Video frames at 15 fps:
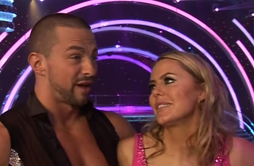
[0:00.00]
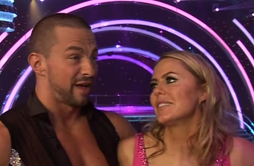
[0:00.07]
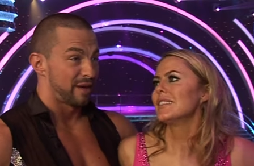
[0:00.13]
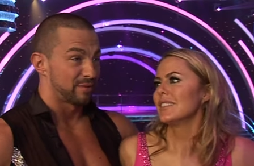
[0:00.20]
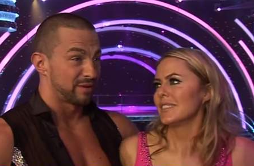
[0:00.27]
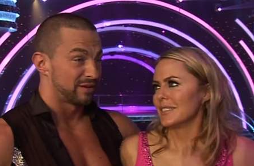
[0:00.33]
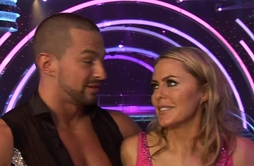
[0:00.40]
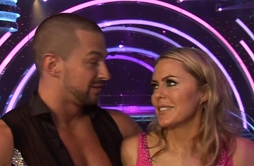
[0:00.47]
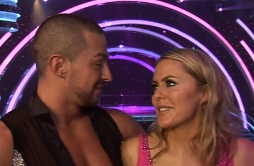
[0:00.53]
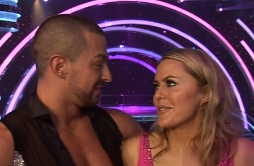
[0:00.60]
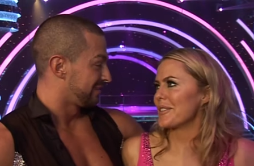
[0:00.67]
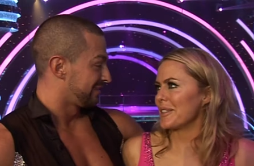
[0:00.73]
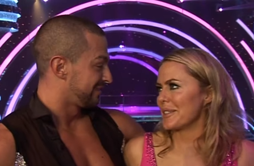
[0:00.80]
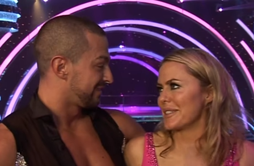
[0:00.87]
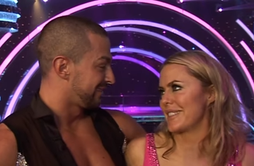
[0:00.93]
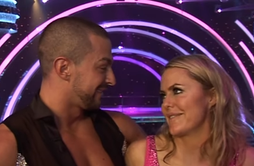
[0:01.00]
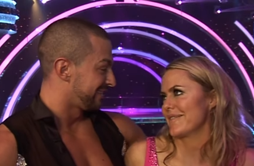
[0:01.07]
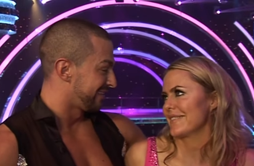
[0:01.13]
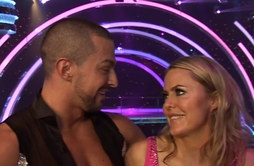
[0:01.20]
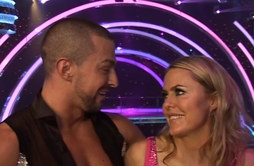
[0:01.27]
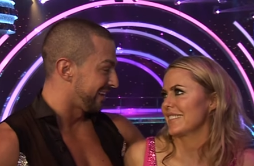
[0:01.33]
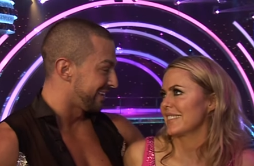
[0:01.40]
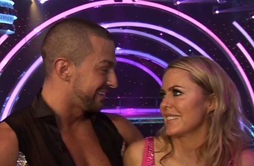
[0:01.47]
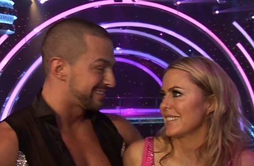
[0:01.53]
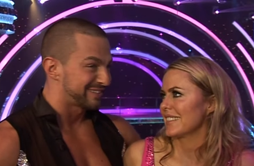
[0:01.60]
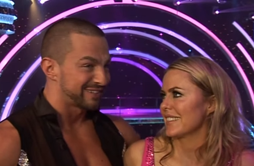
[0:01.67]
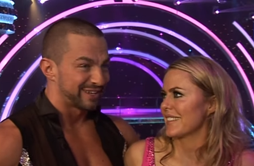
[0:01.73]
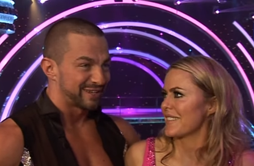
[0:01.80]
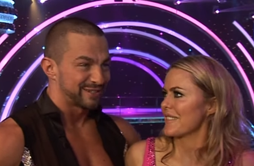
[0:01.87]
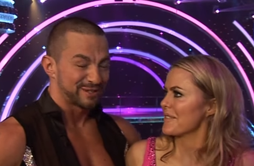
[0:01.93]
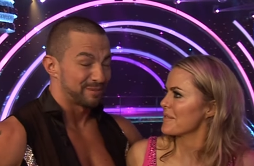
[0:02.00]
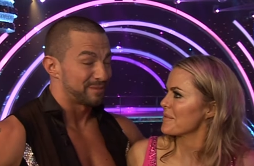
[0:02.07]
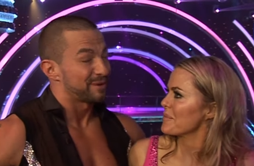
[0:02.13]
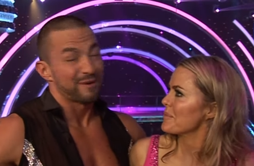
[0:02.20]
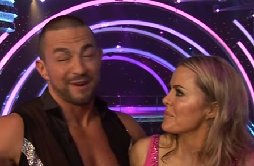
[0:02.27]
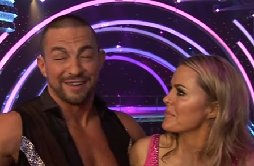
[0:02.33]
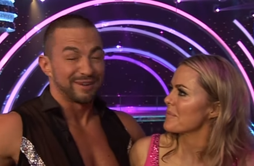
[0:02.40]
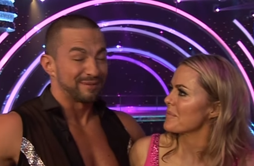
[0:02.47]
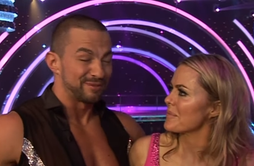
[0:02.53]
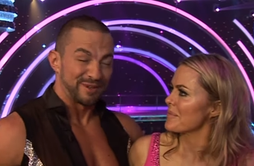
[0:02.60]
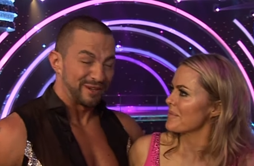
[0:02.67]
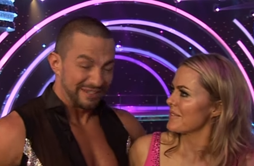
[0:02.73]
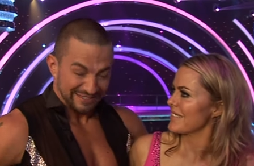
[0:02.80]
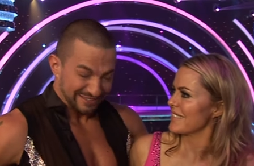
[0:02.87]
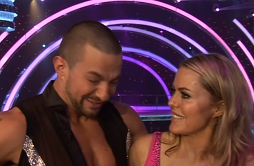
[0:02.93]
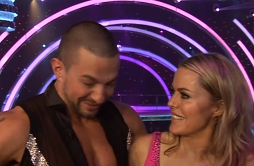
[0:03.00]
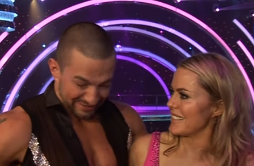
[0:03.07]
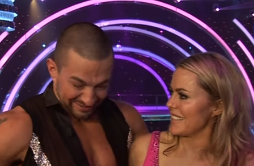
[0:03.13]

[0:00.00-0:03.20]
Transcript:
Speaker 1: happy. Thrilled. it's it's going to be great. I'm so, so